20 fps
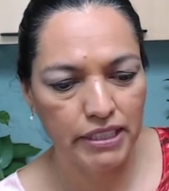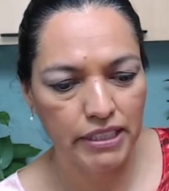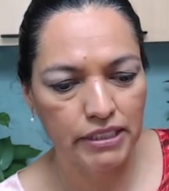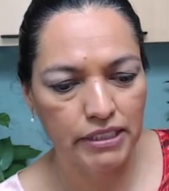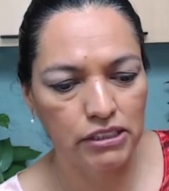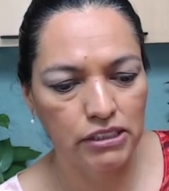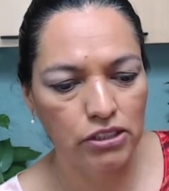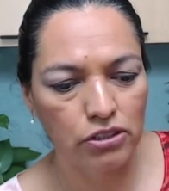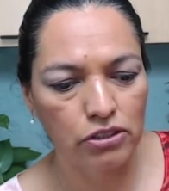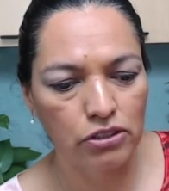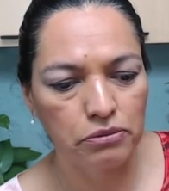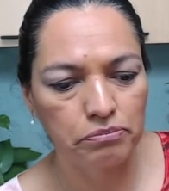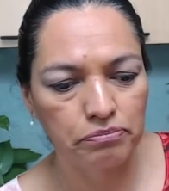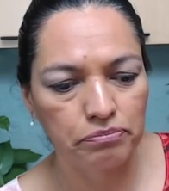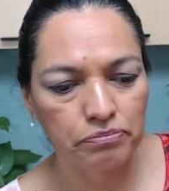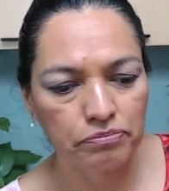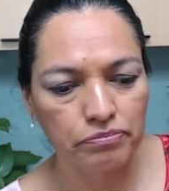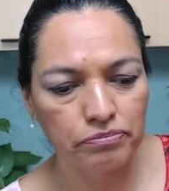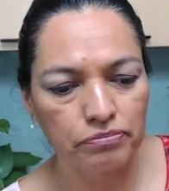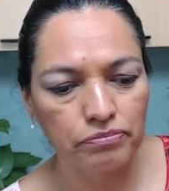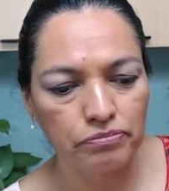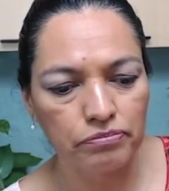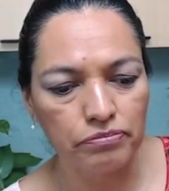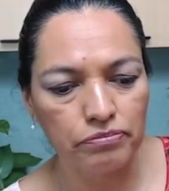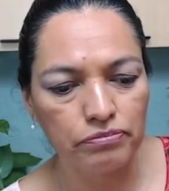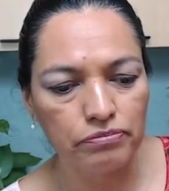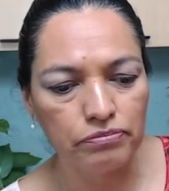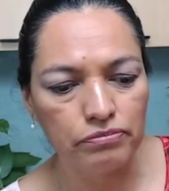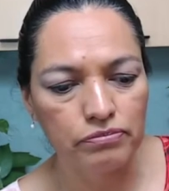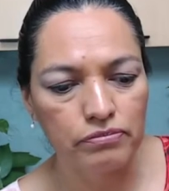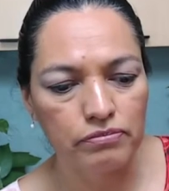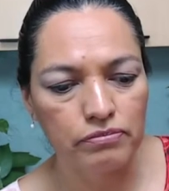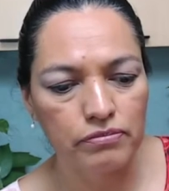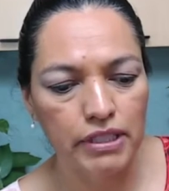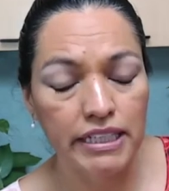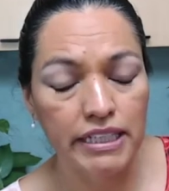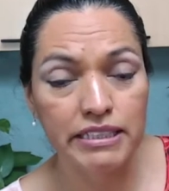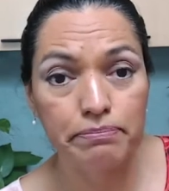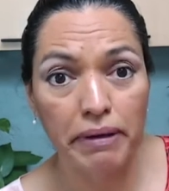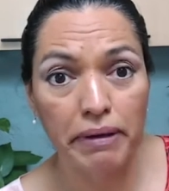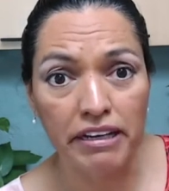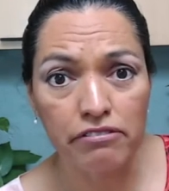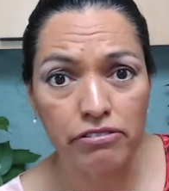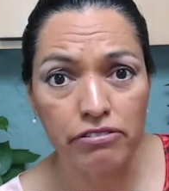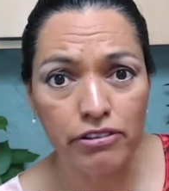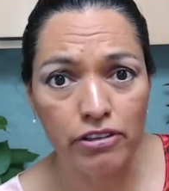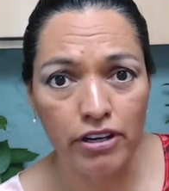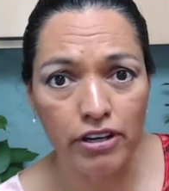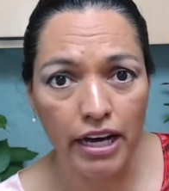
So it's painful.